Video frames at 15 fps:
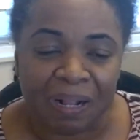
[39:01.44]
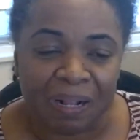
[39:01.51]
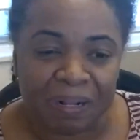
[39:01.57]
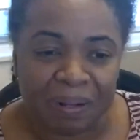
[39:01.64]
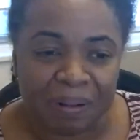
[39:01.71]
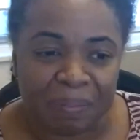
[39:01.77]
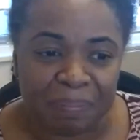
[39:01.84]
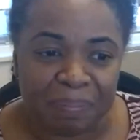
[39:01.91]

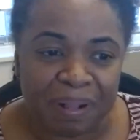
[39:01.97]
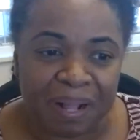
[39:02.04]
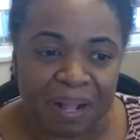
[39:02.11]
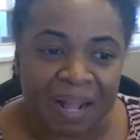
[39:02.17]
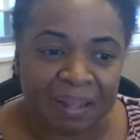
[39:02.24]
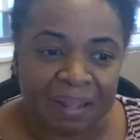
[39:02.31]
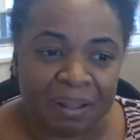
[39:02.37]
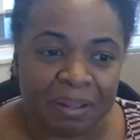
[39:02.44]

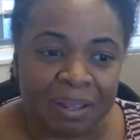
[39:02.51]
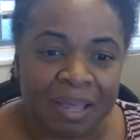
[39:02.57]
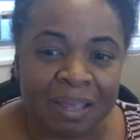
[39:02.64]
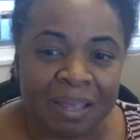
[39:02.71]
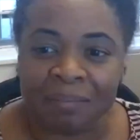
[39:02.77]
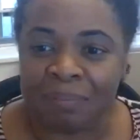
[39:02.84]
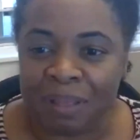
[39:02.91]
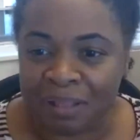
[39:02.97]

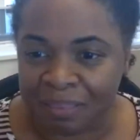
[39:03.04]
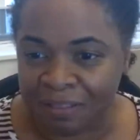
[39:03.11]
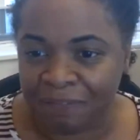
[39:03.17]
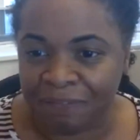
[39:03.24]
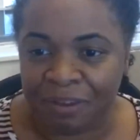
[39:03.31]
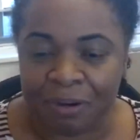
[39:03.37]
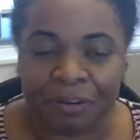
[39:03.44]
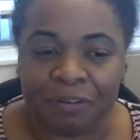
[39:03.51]
at
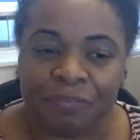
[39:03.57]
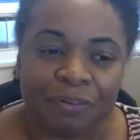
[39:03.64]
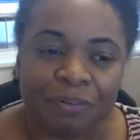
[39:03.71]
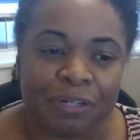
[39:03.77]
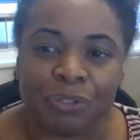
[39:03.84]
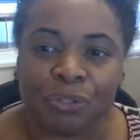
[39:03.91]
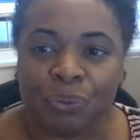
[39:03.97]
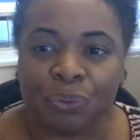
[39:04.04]
the very
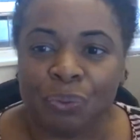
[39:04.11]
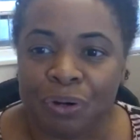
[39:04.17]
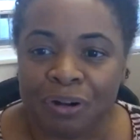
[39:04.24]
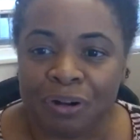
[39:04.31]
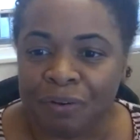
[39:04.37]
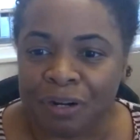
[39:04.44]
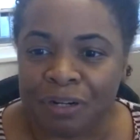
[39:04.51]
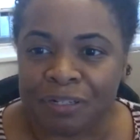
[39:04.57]
front
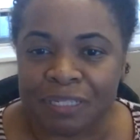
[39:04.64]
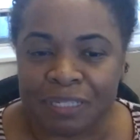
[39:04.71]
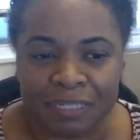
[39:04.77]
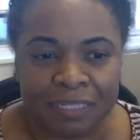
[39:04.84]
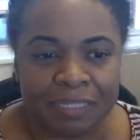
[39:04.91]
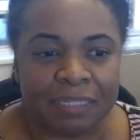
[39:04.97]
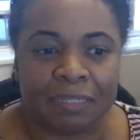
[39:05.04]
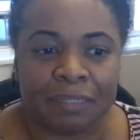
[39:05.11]
door of our
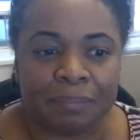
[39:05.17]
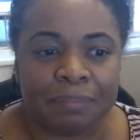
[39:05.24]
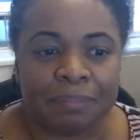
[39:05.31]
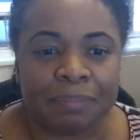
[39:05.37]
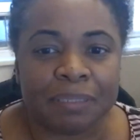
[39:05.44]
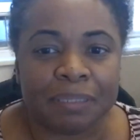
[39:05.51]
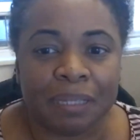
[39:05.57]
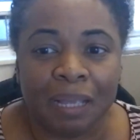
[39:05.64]

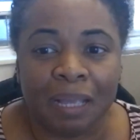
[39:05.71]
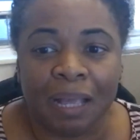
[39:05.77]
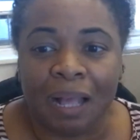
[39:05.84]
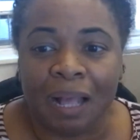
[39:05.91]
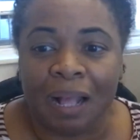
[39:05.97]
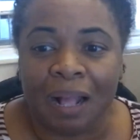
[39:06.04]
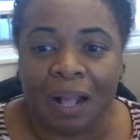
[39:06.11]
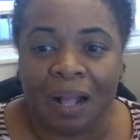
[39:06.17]
systems.
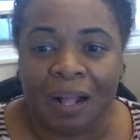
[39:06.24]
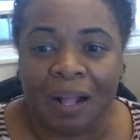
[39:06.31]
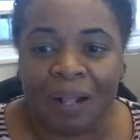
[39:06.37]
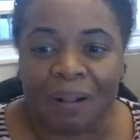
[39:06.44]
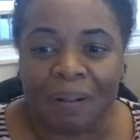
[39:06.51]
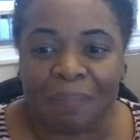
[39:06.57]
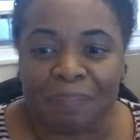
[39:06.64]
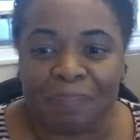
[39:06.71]

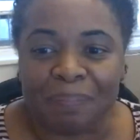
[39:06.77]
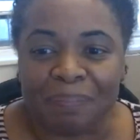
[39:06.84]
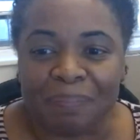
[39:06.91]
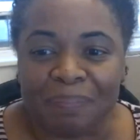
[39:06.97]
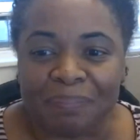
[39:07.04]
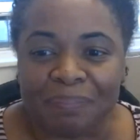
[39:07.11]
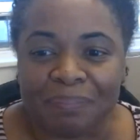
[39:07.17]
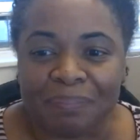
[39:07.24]

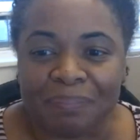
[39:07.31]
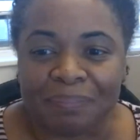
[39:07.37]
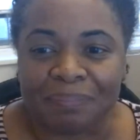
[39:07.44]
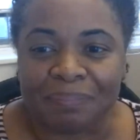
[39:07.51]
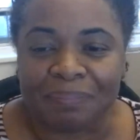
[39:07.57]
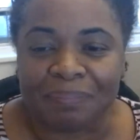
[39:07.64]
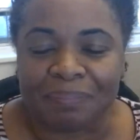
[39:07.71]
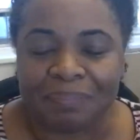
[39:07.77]

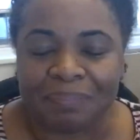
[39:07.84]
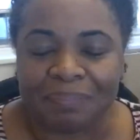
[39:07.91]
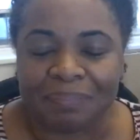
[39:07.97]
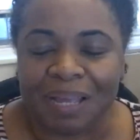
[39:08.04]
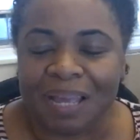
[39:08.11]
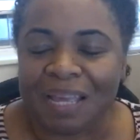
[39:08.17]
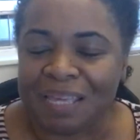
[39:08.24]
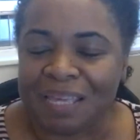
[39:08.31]

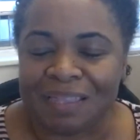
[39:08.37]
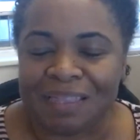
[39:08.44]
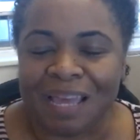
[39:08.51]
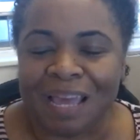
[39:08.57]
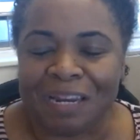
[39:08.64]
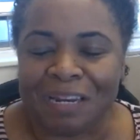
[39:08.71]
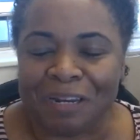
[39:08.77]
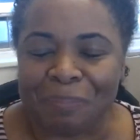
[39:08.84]
I get
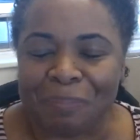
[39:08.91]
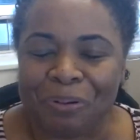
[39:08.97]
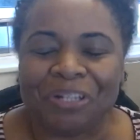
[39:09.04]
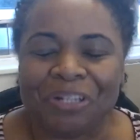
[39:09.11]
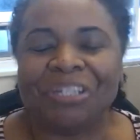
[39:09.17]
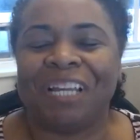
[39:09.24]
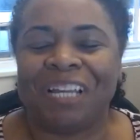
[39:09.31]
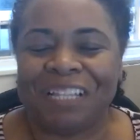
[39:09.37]
that and
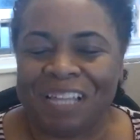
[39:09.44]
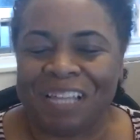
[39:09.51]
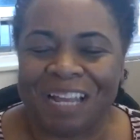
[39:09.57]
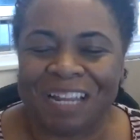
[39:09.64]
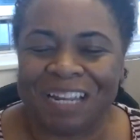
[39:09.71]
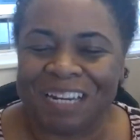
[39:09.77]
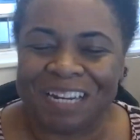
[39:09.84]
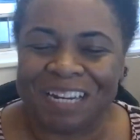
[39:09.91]
appreciate
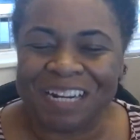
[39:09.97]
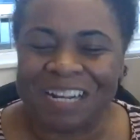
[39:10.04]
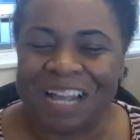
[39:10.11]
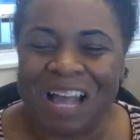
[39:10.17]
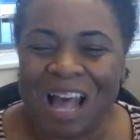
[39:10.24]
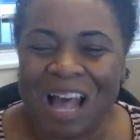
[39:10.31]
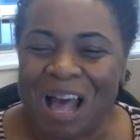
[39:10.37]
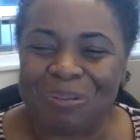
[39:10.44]
that.
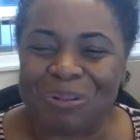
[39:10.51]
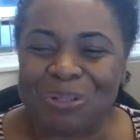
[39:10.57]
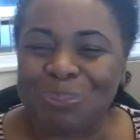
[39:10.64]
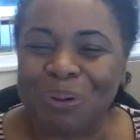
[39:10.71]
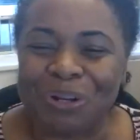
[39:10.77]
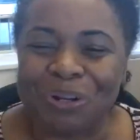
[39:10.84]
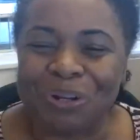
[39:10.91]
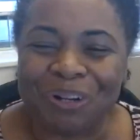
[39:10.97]
I was
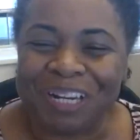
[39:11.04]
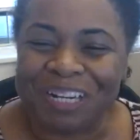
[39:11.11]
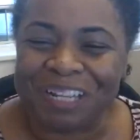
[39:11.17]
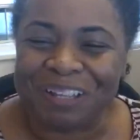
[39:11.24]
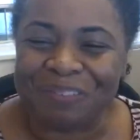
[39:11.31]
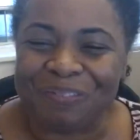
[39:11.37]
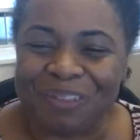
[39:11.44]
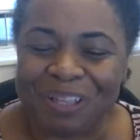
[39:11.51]

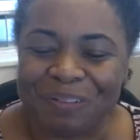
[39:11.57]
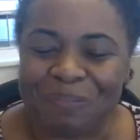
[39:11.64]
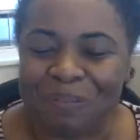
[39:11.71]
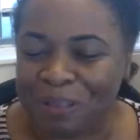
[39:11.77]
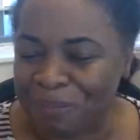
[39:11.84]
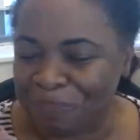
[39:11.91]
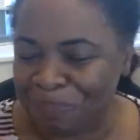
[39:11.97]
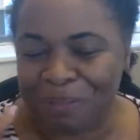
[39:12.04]
wondering
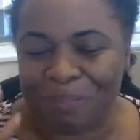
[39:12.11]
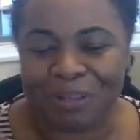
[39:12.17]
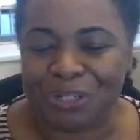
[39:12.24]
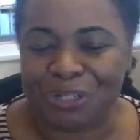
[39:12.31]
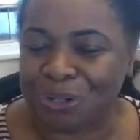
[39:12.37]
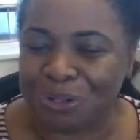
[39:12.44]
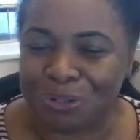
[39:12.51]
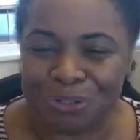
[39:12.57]
if maybe
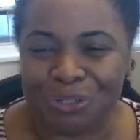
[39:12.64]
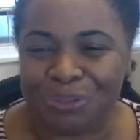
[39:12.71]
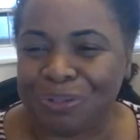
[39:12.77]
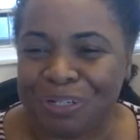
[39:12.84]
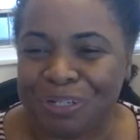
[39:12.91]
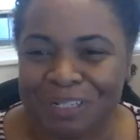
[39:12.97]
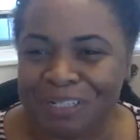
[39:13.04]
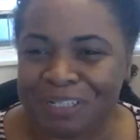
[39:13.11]
Shakol, do you
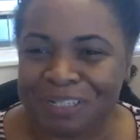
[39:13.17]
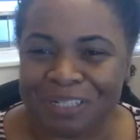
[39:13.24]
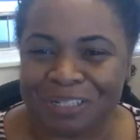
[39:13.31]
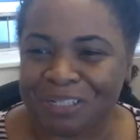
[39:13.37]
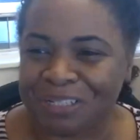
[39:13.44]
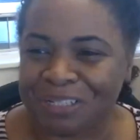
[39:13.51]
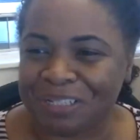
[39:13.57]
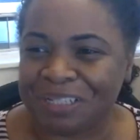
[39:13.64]
want
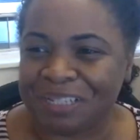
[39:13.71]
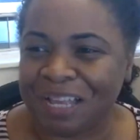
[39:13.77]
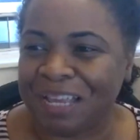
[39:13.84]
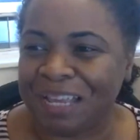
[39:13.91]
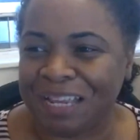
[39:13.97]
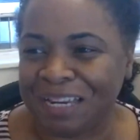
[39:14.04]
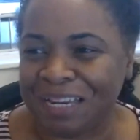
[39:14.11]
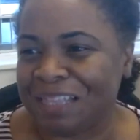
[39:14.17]
to
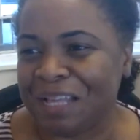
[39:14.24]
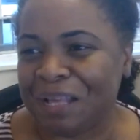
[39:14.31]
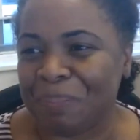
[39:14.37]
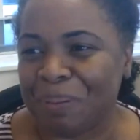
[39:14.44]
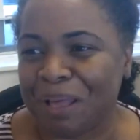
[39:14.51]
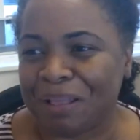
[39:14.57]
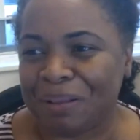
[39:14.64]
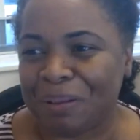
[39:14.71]
say anything
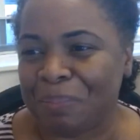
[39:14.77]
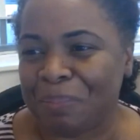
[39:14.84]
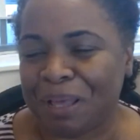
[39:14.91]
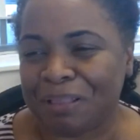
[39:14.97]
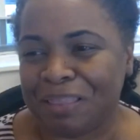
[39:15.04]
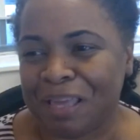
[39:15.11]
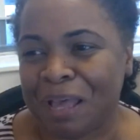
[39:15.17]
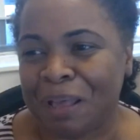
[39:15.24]

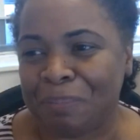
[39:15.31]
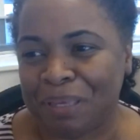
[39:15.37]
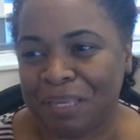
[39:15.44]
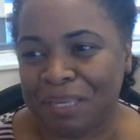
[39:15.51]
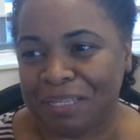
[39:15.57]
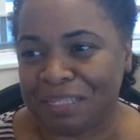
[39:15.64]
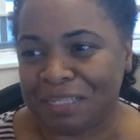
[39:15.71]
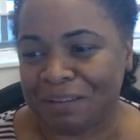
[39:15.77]
about that
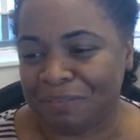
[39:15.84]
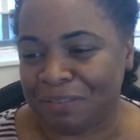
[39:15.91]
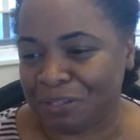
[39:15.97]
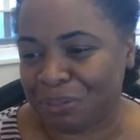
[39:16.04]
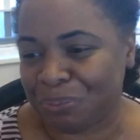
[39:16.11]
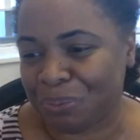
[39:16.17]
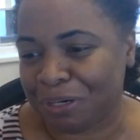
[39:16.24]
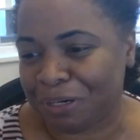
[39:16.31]
piece of
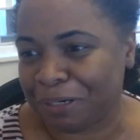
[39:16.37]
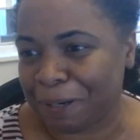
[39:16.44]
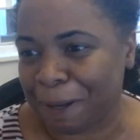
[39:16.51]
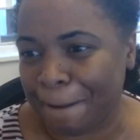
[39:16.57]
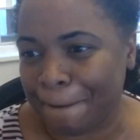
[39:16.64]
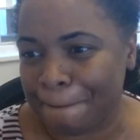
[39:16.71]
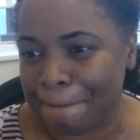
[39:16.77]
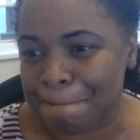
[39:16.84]
this work?